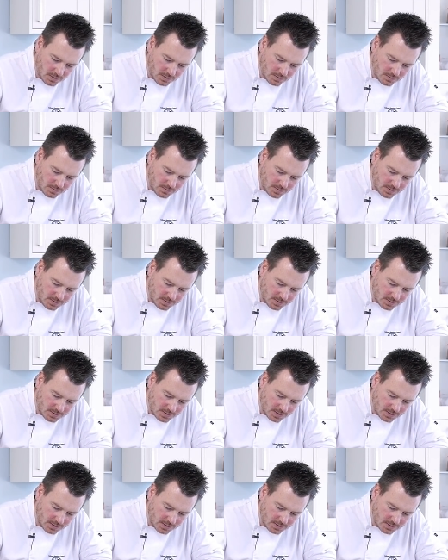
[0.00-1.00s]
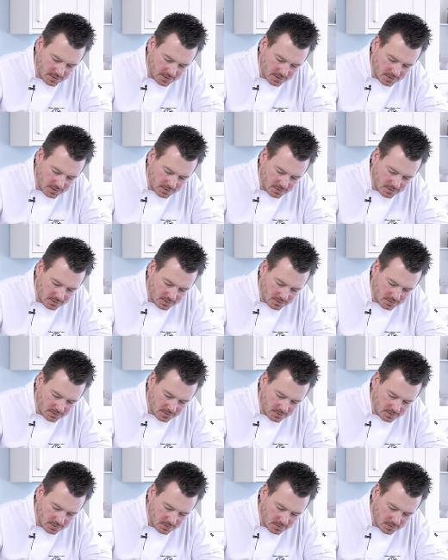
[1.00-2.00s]
The design inside. So
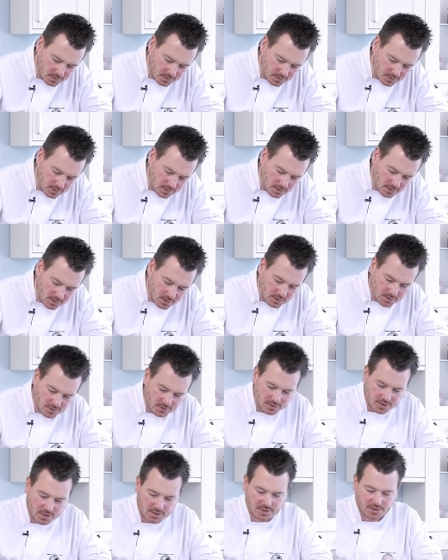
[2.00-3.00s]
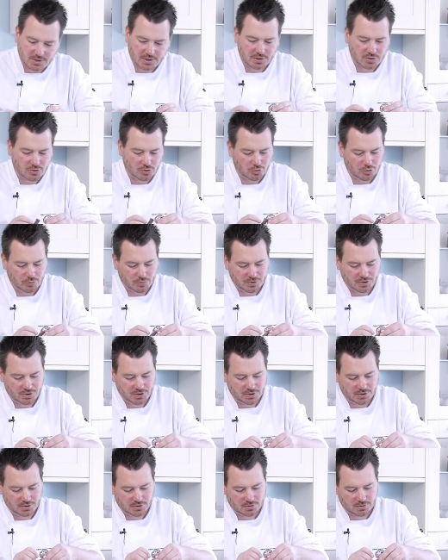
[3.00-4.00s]
that's just
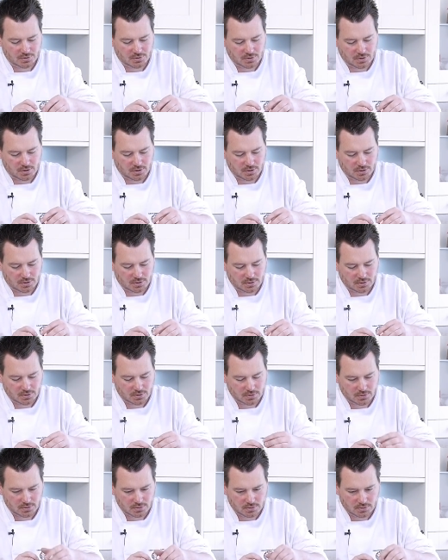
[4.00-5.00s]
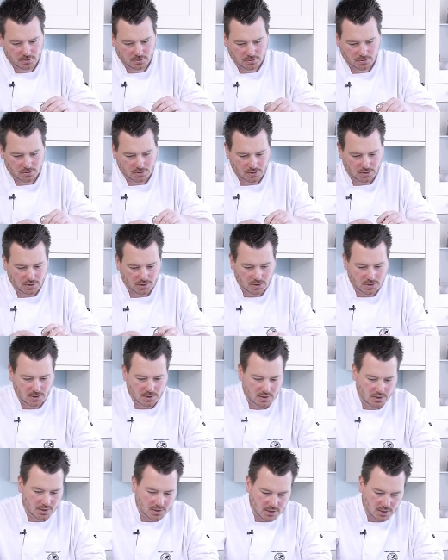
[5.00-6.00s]
aubergine colour.
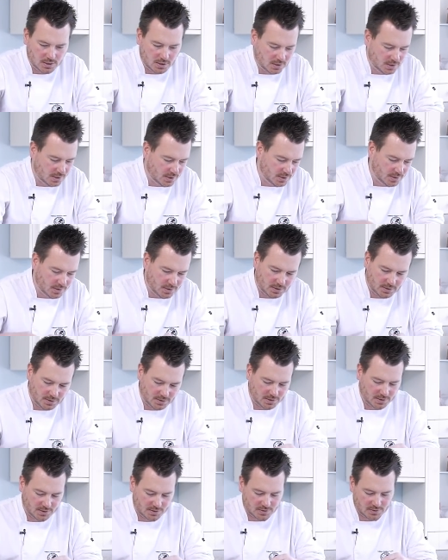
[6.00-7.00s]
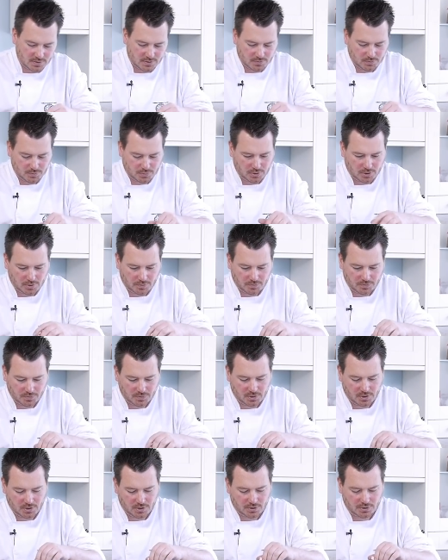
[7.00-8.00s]
And I like this plum
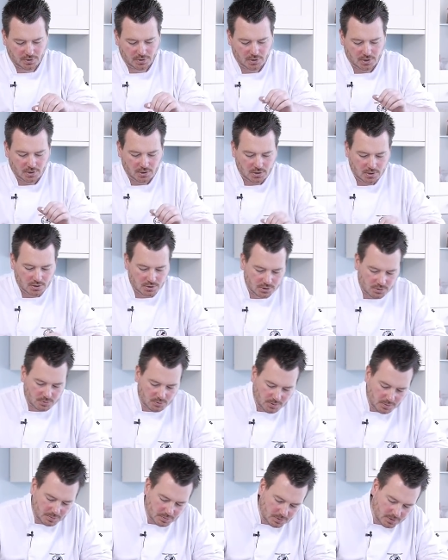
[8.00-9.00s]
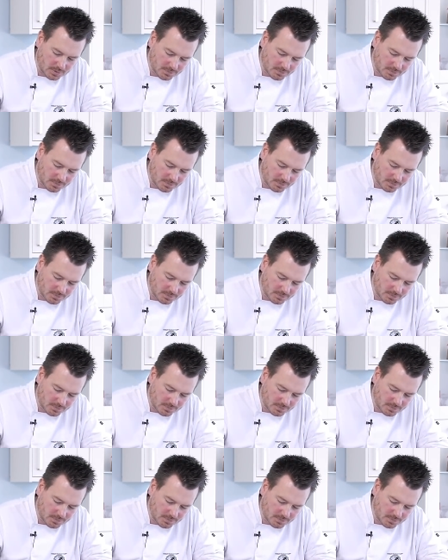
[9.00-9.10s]
colour. So you get